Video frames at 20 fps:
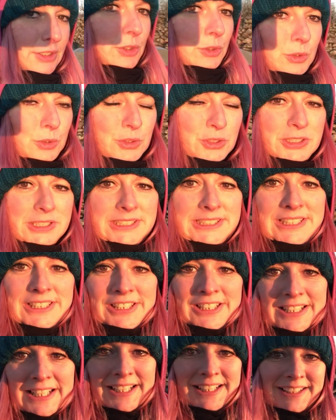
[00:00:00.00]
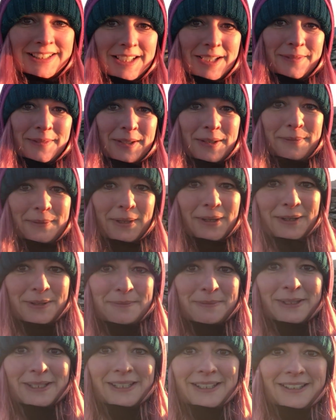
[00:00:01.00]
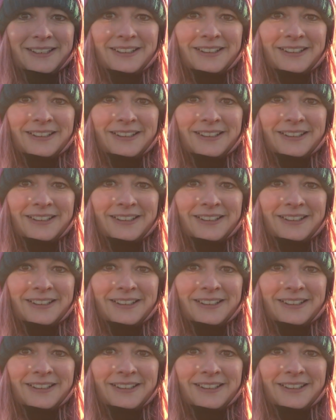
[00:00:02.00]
Gorgeous, look at it coming up behind me.